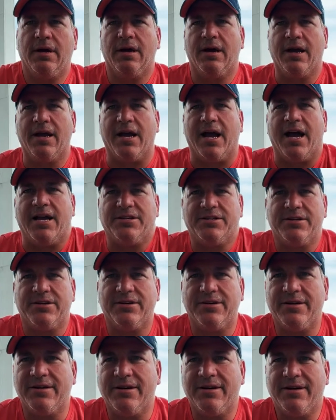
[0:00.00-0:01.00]
Hey guys,
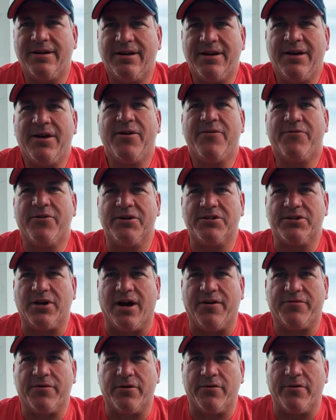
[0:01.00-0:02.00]
first
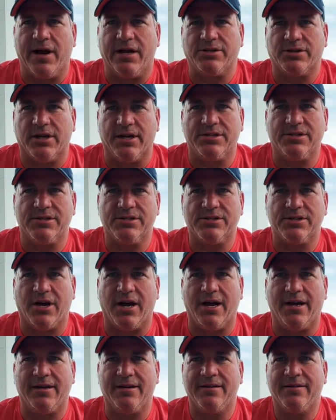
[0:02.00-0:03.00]
off, congratulations
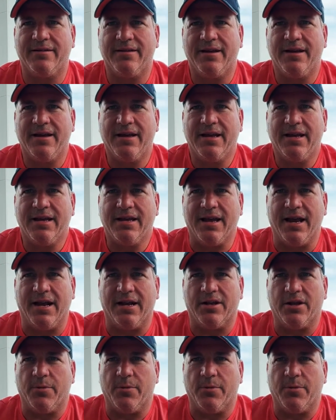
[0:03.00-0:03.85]
on getting to